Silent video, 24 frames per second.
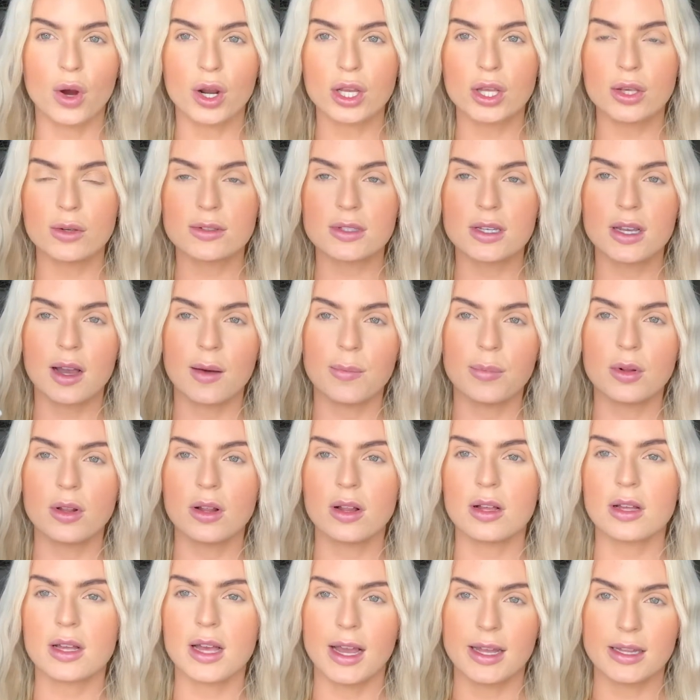to use a couple
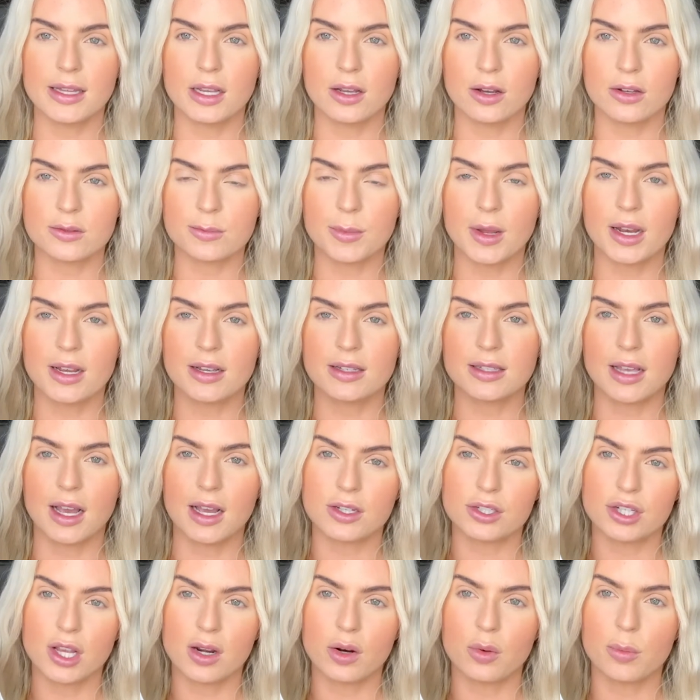of Kylie Cosmetics
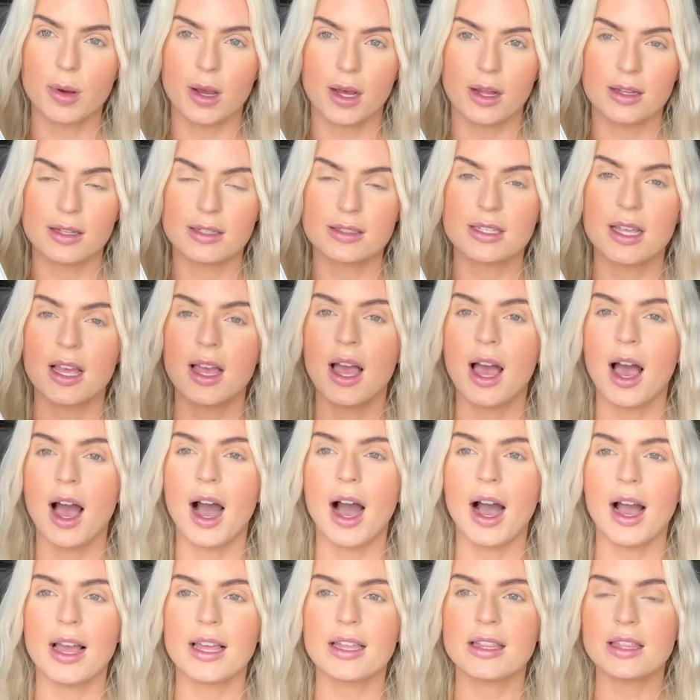eyeshadow palettes.
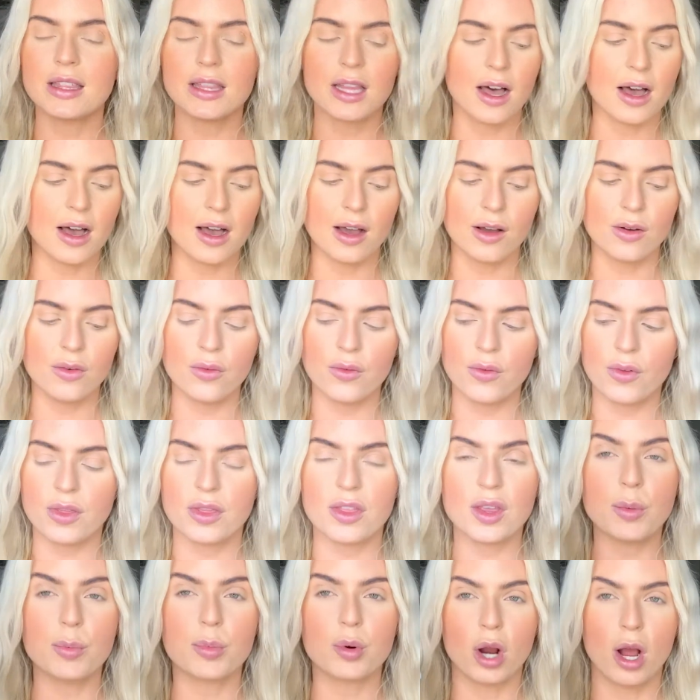I love
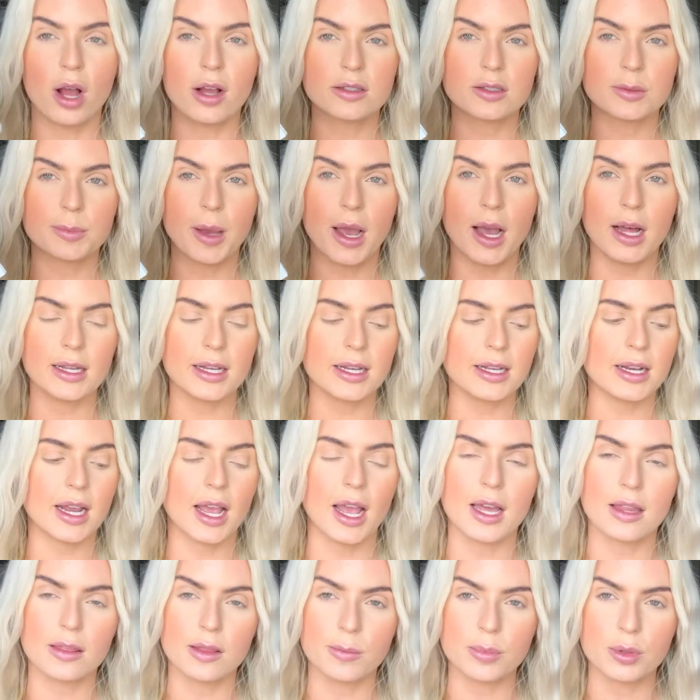the bronze palette
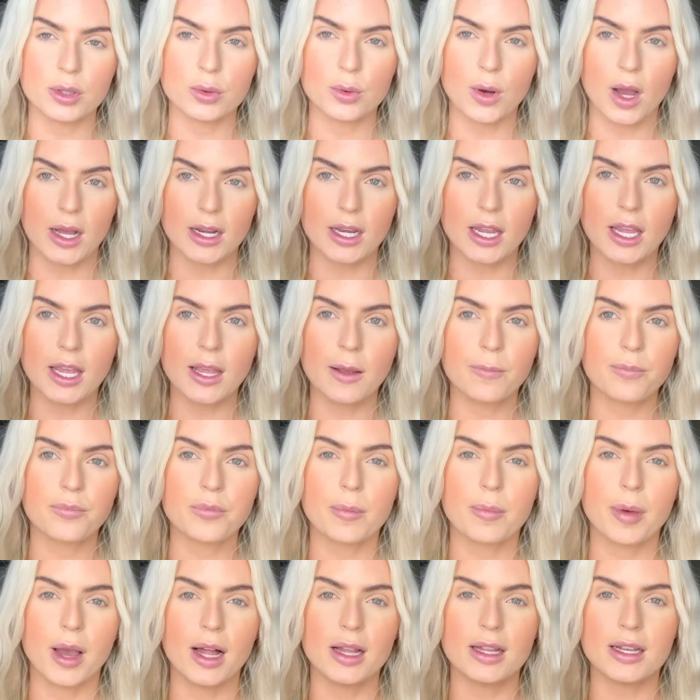and the blue honey
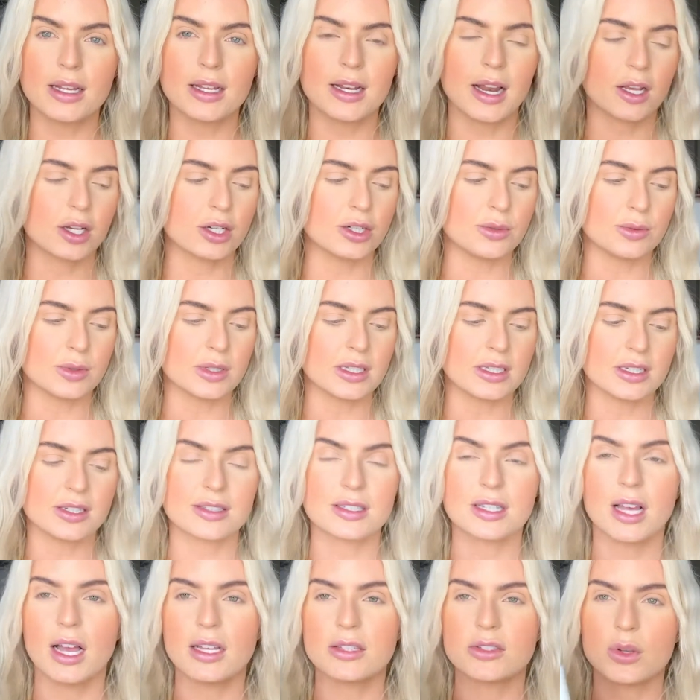palette. I couldn't really
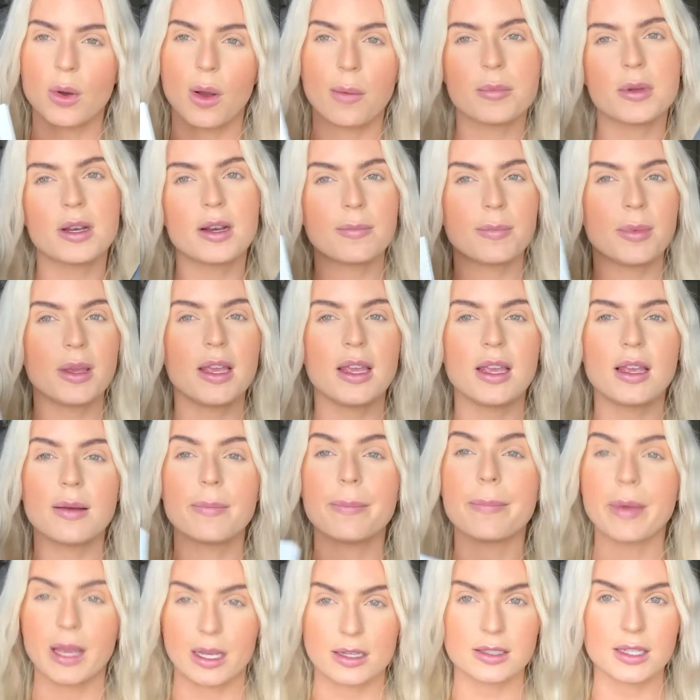decide, so I'm gonna be
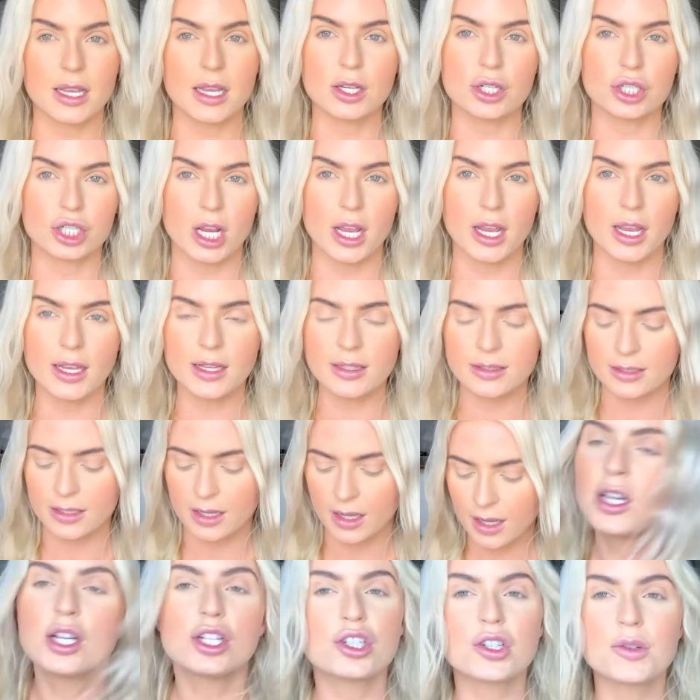mixing shades
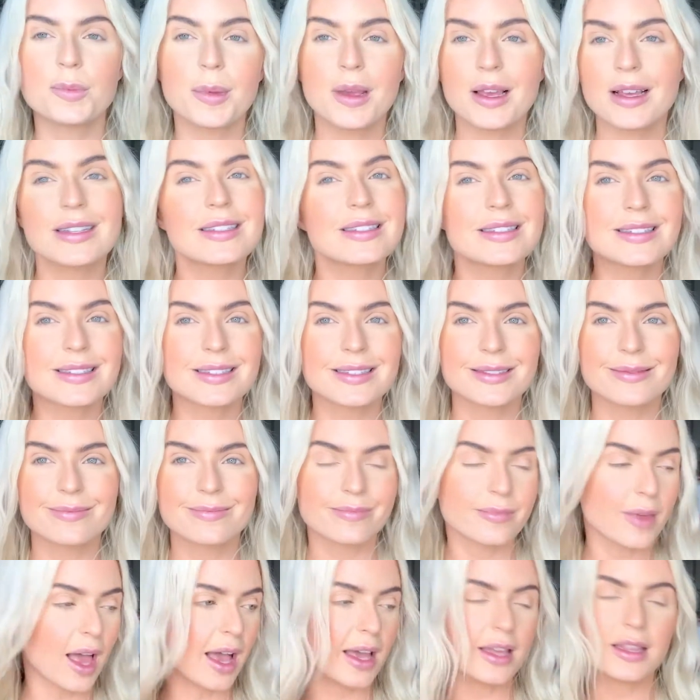just because
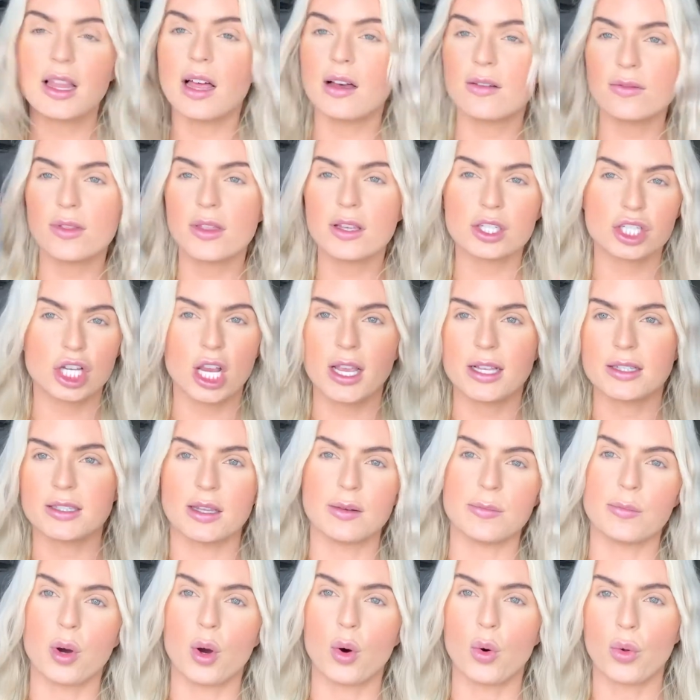I love the shades
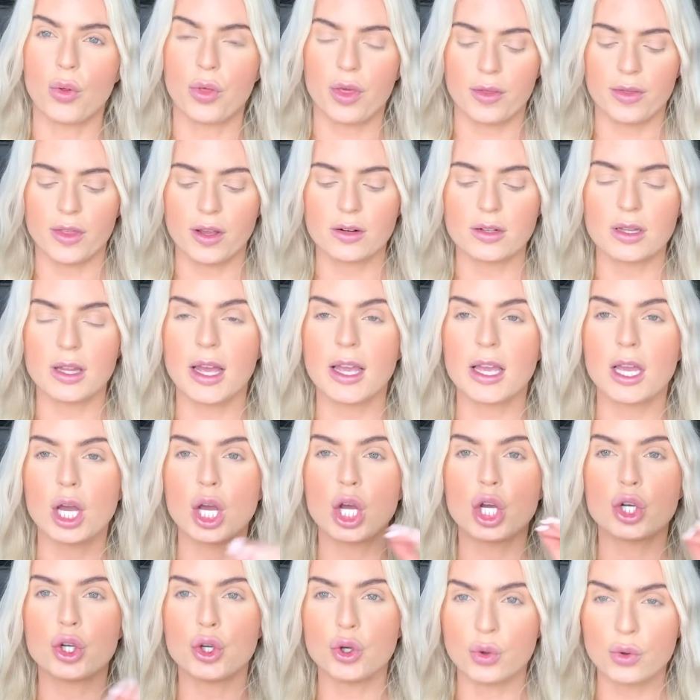in both. They're like
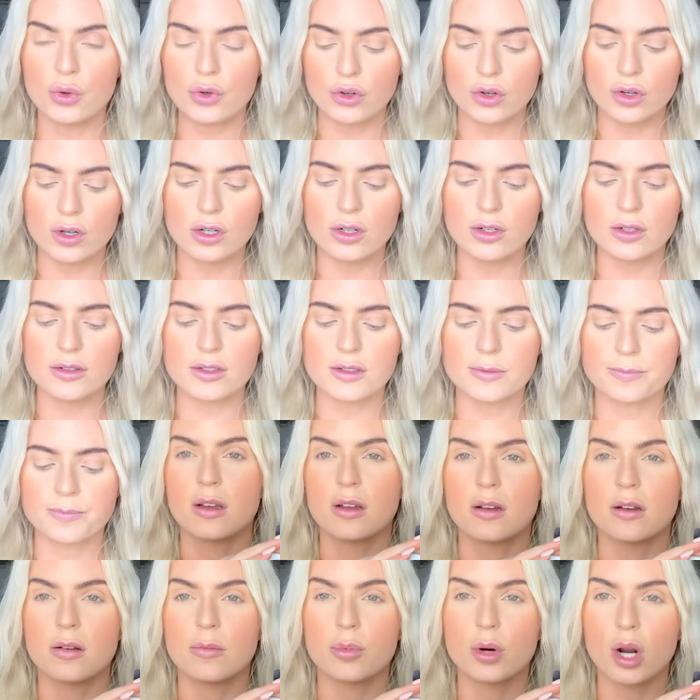neutrals.
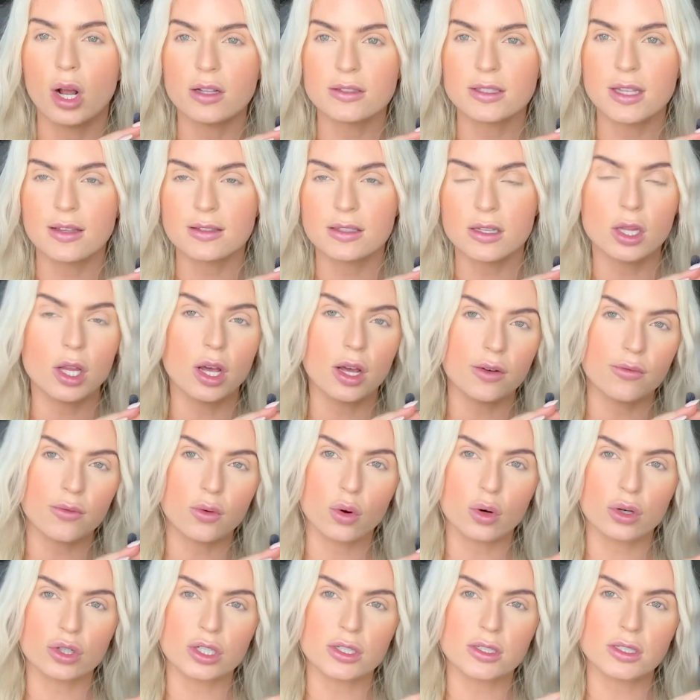Bronze has a lot of
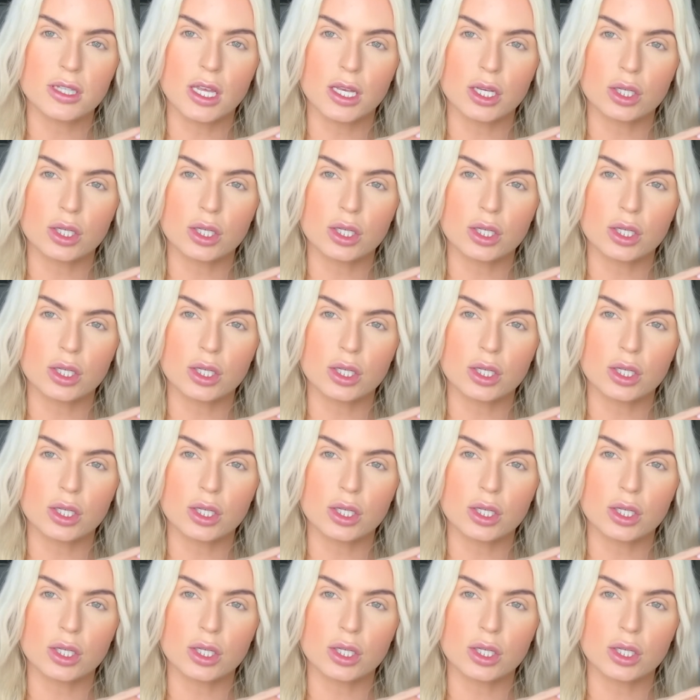gorgeous like